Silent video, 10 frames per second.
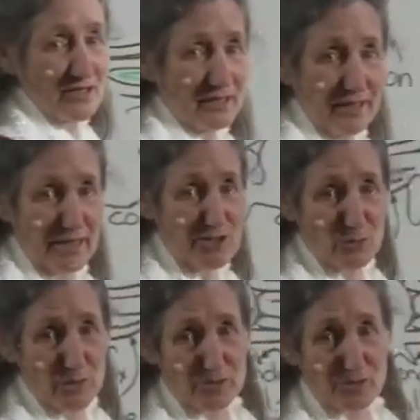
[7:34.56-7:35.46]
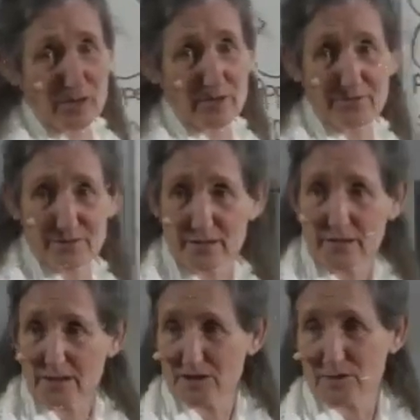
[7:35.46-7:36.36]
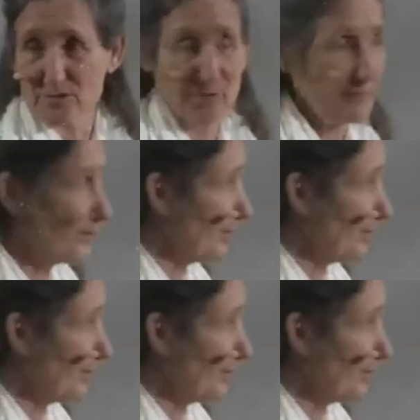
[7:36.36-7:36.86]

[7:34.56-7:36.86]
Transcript: the connection with chronic fatigue syndrome. The